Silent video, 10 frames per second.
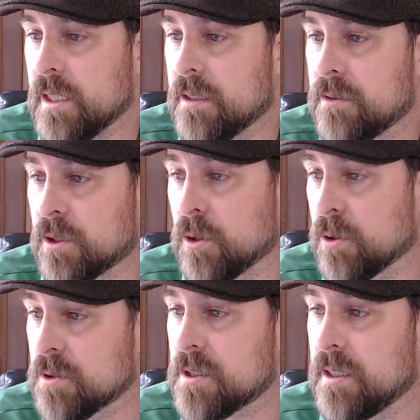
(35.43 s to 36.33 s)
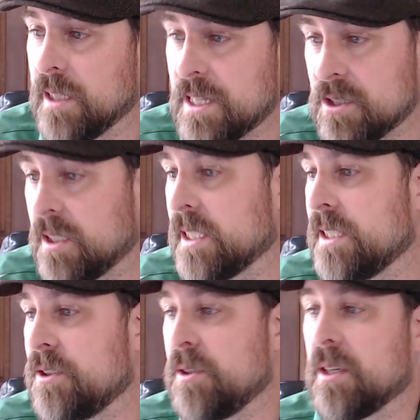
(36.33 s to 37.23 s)
girls, allegedly
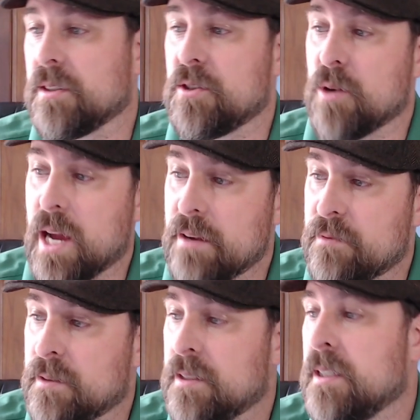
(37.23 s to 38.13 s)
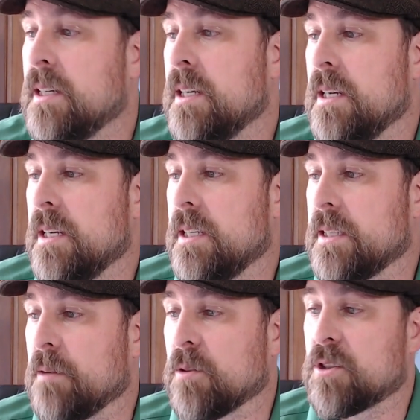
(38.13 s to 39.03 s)
too young to drive,
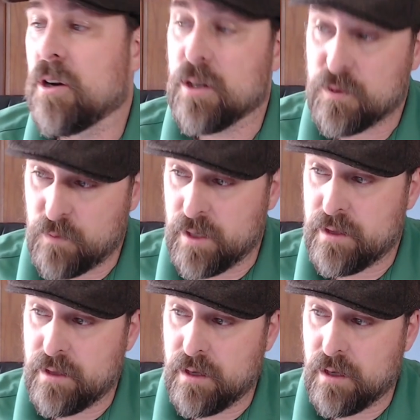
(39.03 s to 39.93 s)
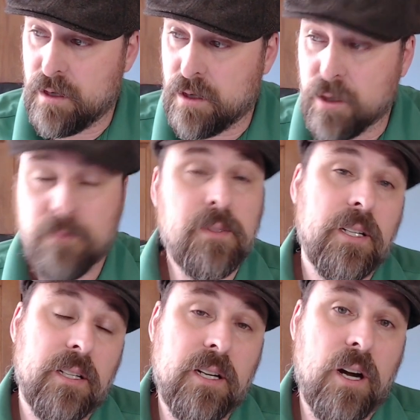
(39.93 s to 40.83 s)
they were charged with armed
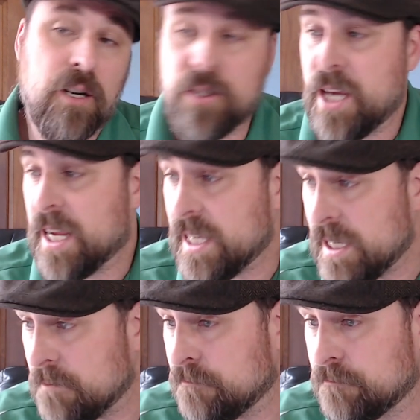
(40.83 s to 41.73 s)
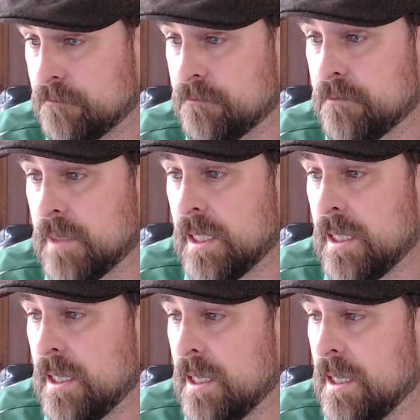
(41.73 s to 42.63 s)
carjacking,
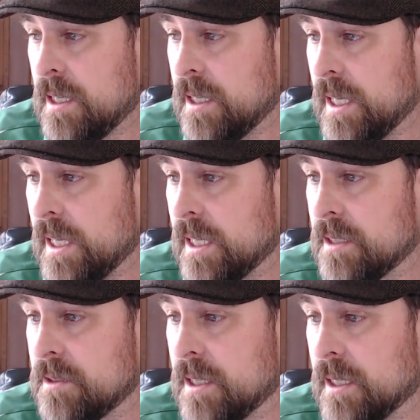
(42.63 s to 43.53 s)
and they